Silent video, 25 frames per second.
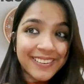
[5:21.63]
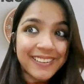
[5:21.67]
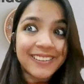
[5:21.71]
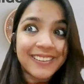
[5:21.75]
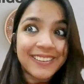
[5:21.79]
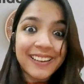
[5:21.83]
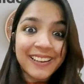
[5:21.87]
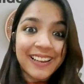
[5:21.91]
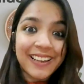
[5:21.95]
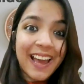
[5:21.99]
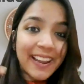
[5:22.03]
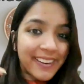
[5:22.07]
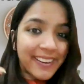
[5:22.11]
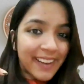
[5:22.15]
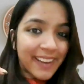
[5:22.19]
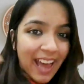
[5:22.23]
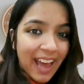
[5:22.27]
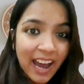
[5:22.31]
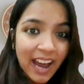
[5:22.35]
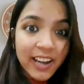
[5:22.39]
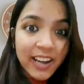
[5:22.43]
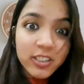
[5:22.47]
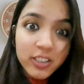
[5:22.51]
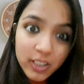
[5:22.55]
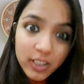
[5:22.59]
It can
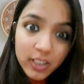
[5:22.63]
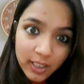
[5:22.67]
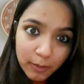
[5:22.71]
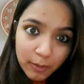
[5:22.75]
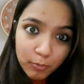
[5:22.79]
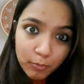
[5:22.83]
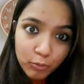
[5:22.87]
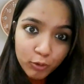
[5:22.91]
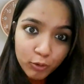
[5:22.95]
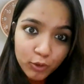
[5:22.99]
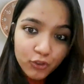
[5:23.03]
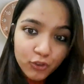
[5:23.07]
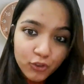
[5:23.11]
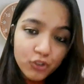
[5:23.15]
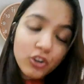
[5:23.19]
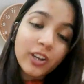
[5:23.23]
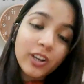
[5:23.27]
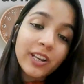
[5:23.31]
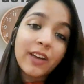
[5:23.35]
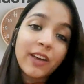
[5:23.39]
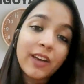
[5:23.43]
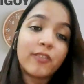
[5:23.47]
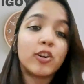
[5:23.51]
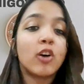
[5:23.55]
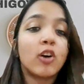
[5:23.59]
actually boost your
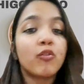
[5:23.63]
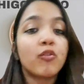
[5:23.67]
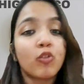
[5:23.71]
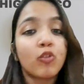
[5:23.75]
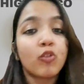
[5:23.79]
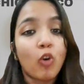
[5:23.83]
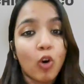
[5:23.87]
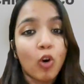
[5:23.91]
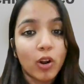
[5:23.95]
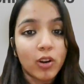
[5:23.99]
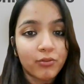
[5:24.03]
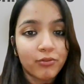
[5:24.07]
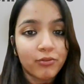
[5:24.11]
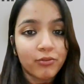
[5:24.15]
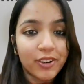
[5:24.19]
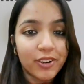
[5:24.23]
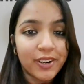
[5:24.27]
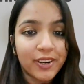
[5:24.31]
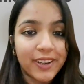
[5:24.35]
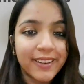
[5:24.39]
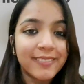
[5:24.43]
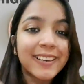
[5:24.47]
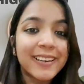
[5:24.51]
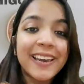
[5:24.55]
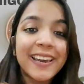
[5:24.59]
level of
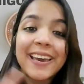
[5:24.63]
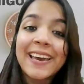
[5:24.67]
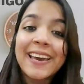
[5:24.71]
confidence.